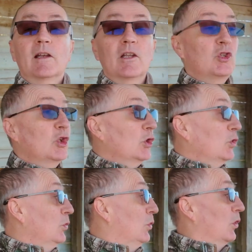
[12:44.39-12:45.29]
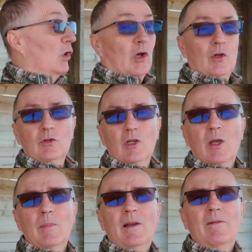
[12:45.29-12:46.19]
do on
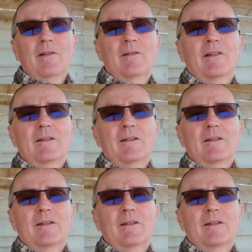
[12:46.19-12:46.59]
Camilla and I?